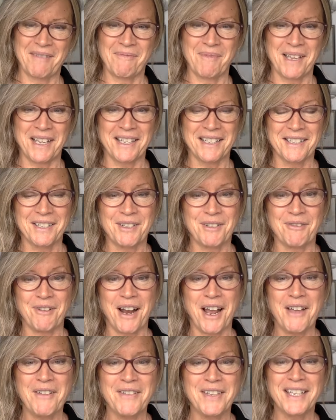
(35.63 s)
because
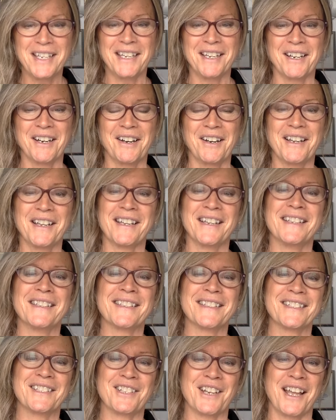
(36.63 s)
driving here
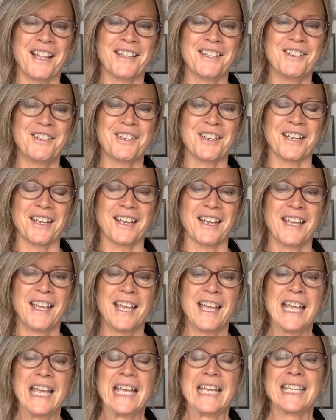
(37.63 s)
is challenging.
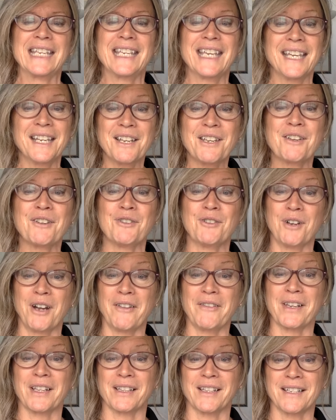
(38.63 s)
Getting your
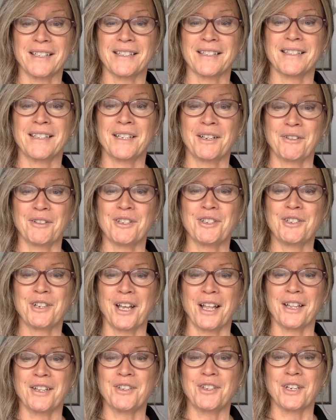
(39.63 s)
driving license here is
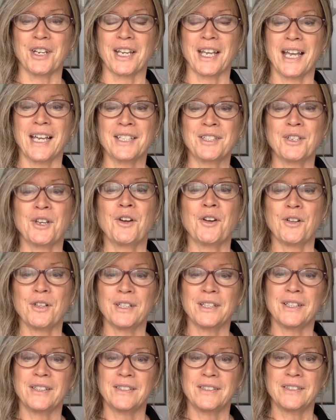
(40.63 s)
challenging. So,
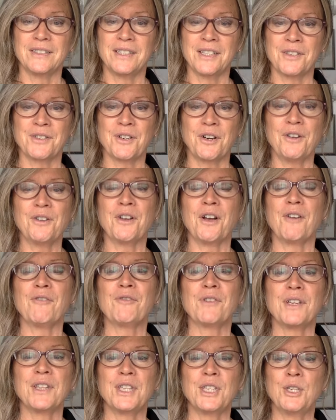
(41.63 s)
to start off
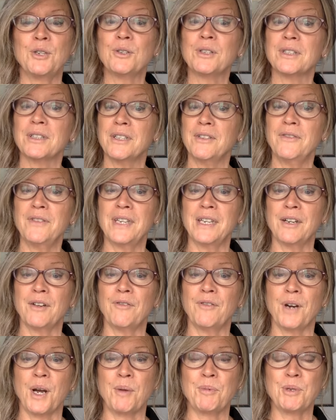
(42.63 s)
with, you can live here
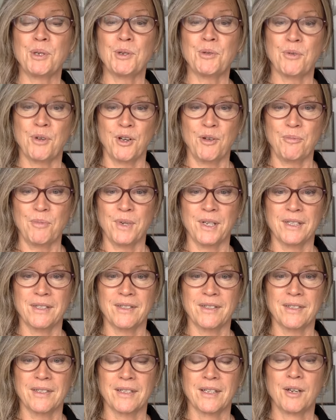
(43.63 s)
for up to 12
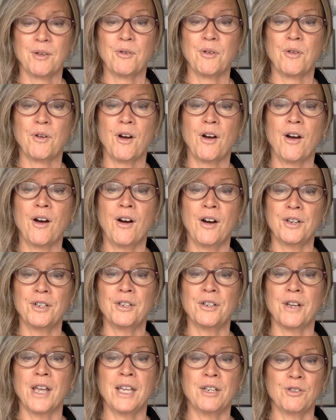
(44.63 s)
months
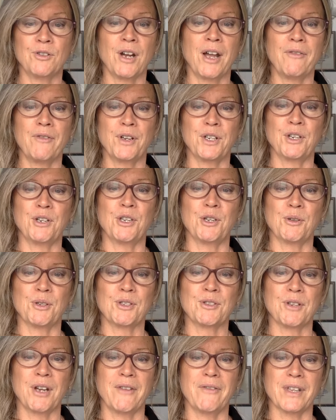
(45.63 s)
and drive on your
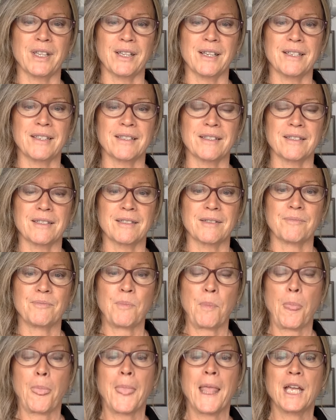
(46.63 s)
US driving license.
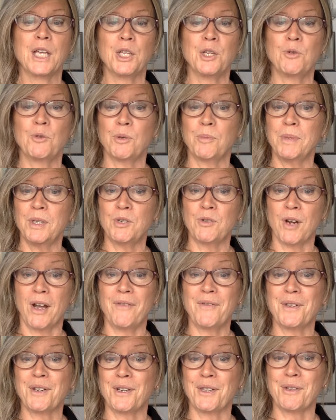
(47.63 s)
You will be
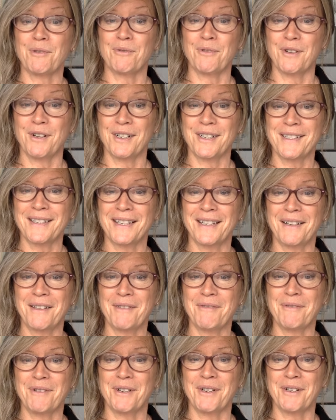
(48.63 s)
driving on the wrong side of
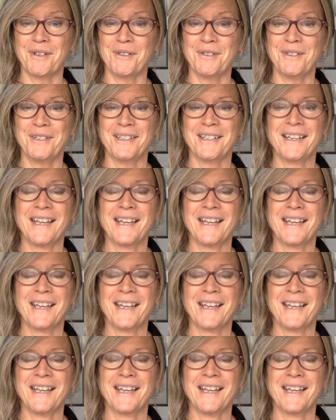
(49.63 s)
the road,